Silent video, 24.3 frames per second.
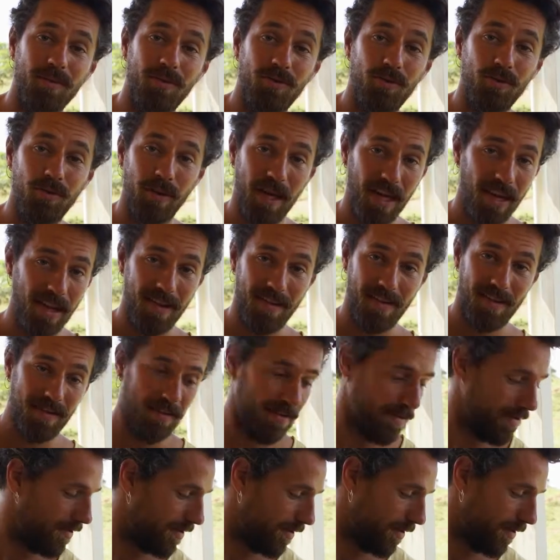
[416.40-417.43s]
2 weeks,
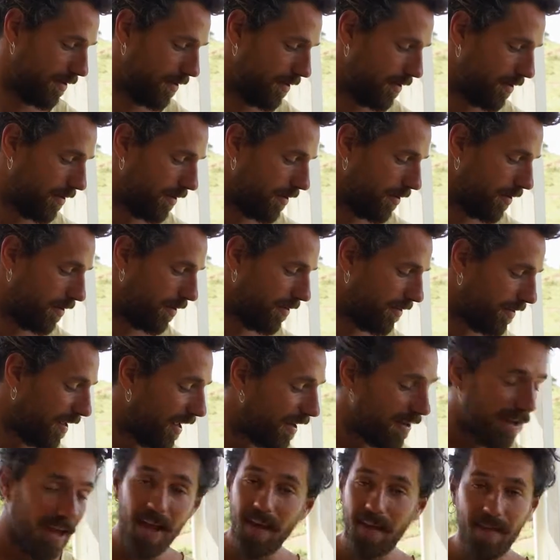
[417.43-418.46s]

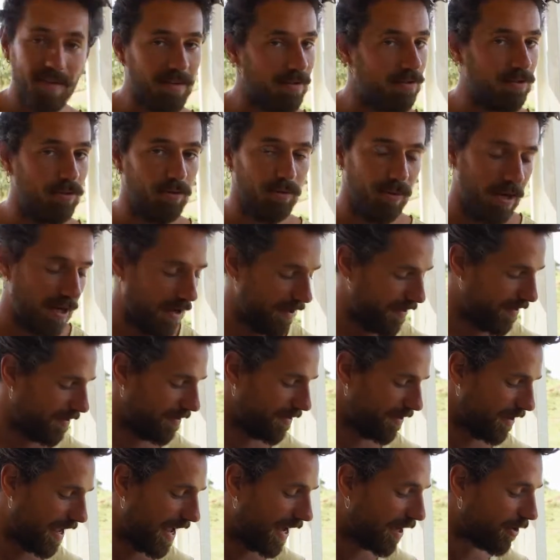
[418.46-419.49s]
10 days to 2 weeks,
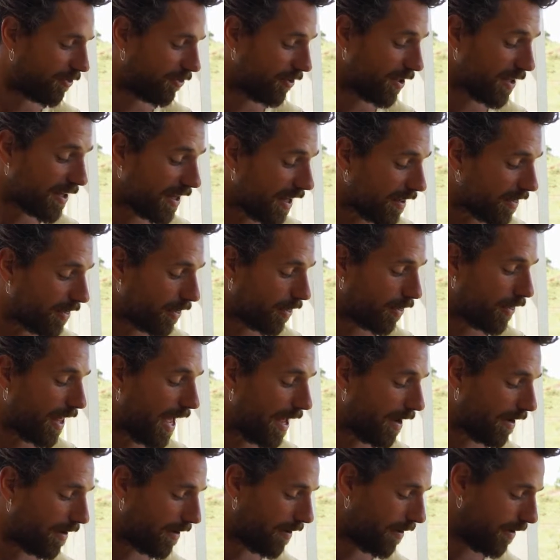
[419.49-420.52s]
to actually get
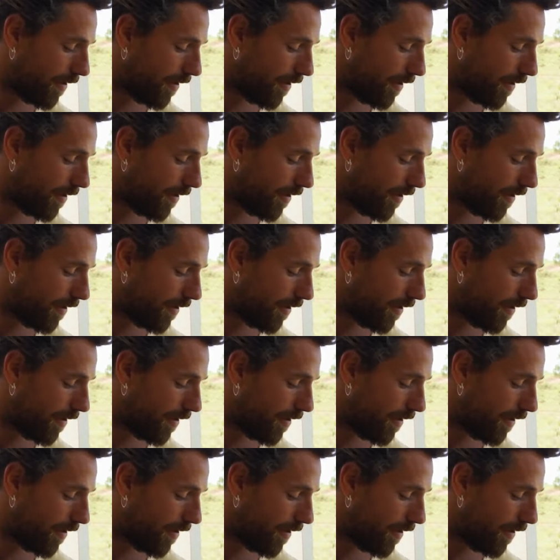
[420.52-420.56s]
that